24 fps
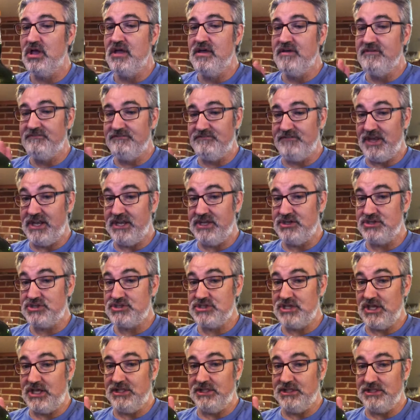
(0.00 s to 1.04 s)

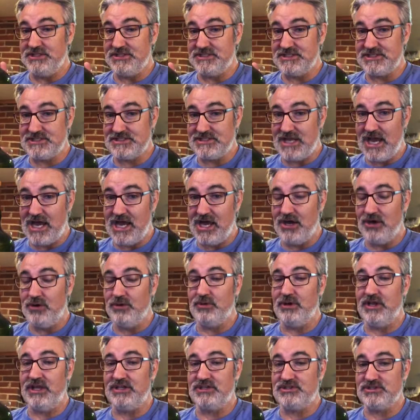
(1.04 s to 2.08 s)
finished in
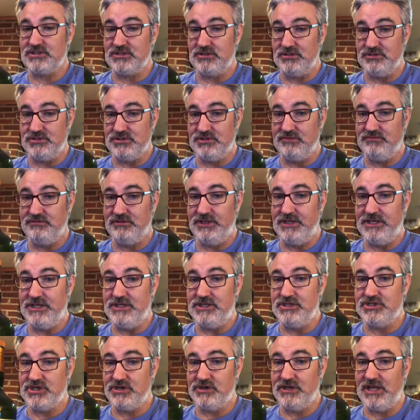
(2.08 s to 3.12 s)
Listowel exclusively
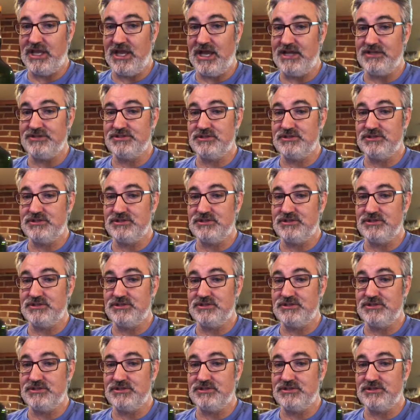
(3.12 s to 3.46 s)
sherry cask.